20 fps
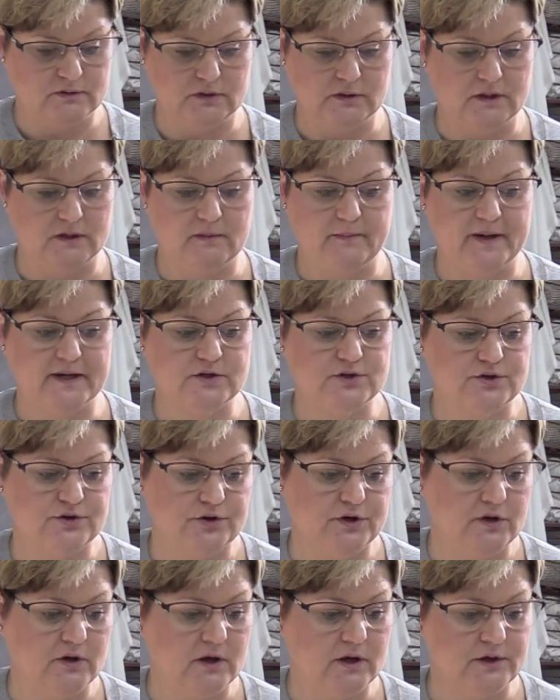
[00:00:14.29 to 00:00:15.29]
You need to make sure
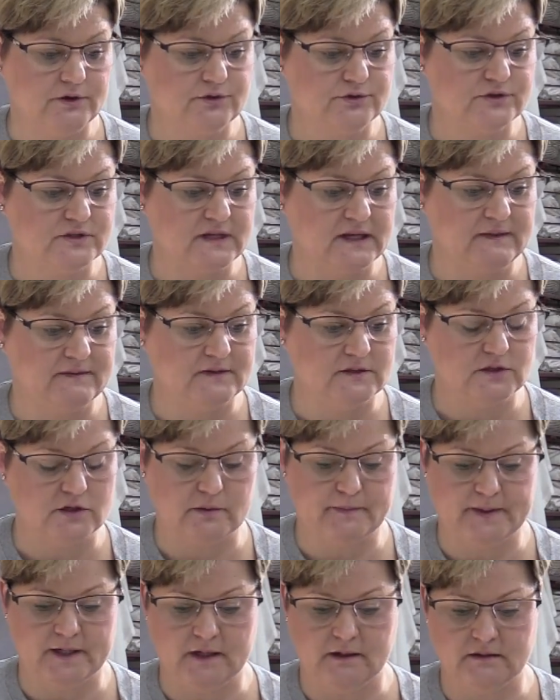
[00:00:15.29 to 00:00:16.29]
you understand the
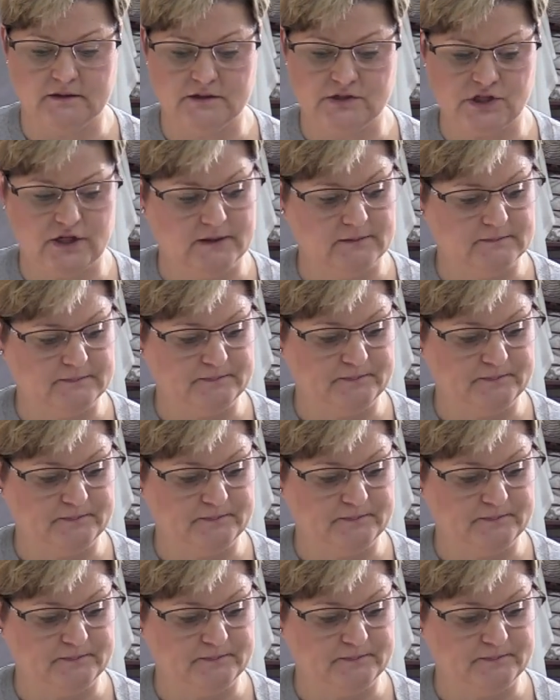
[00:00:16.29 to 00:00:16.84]
terminology.